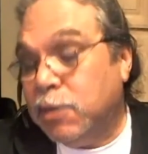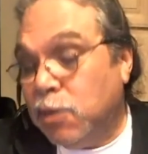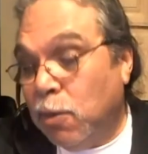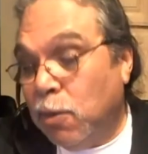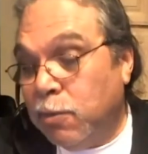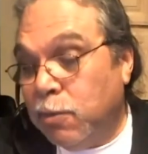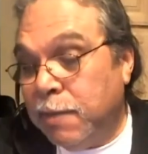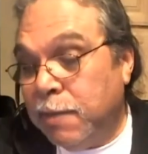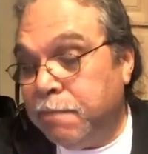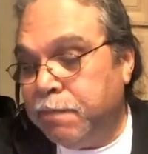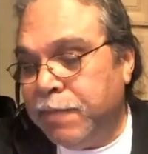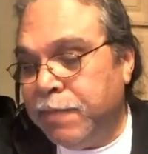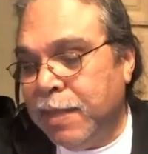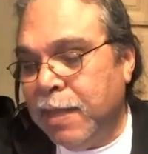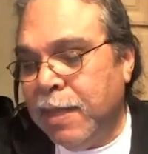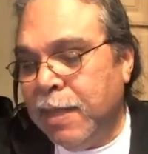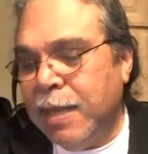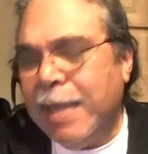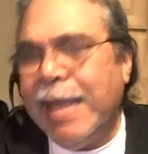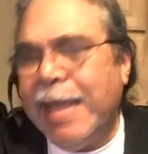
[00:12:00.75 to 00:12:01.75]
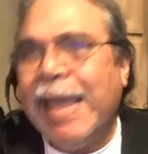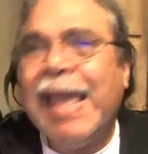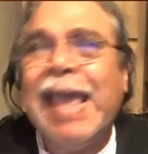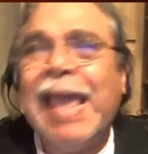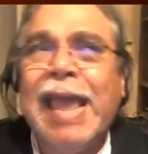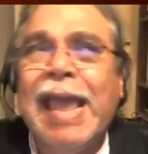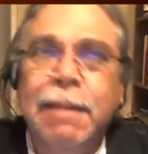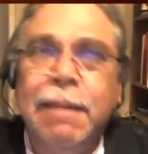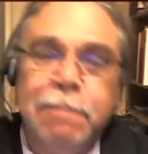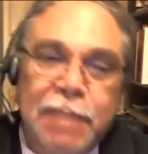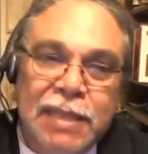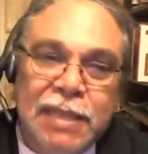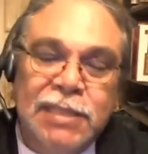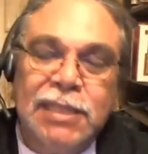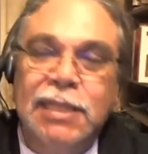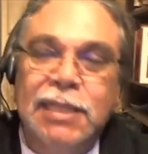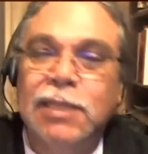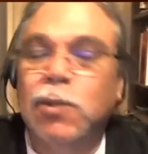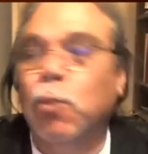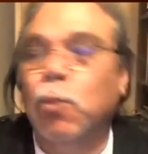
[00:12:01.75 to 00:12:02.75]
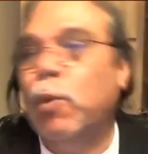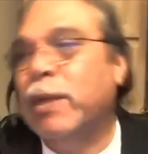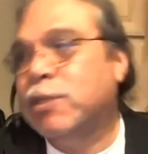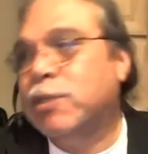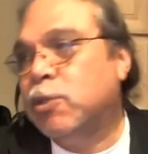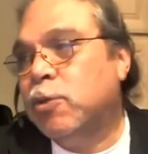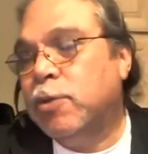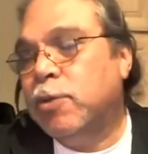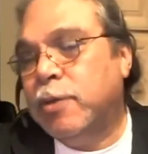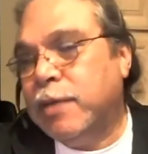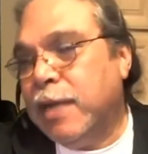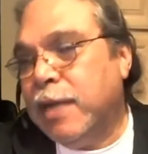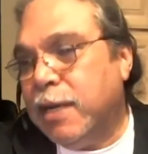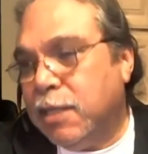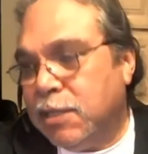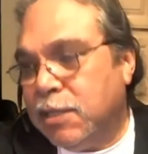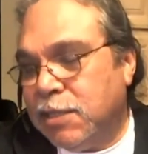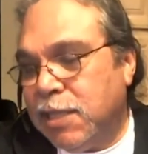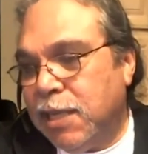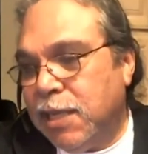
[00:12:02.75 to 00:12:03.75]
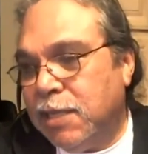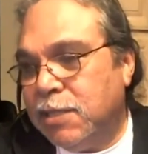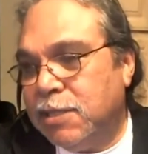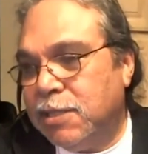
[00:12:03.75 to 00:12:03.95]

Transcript: and Arizona and basically the western United